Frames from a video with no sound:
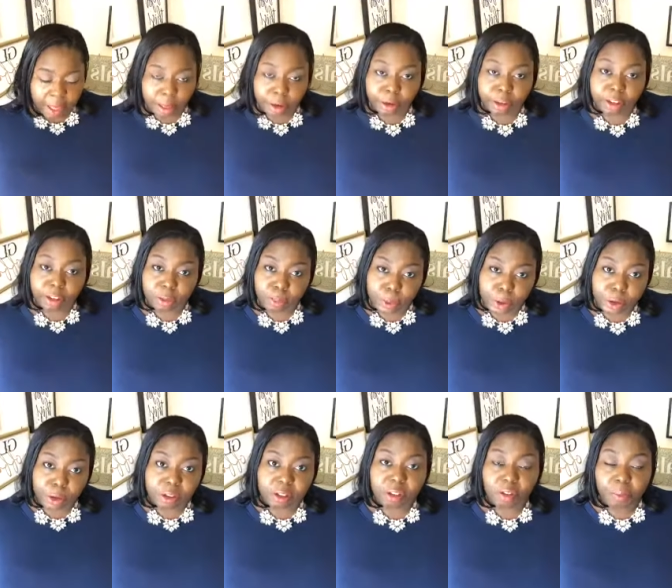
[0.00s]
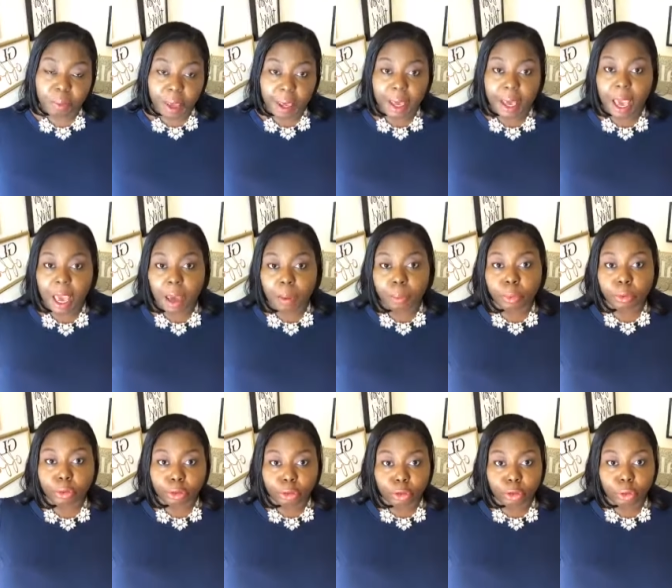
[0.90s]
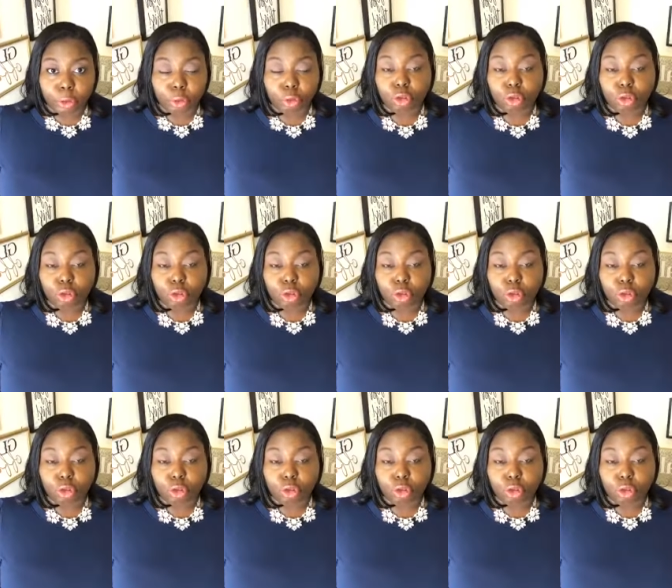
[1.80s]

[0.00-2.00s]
their experience of being able to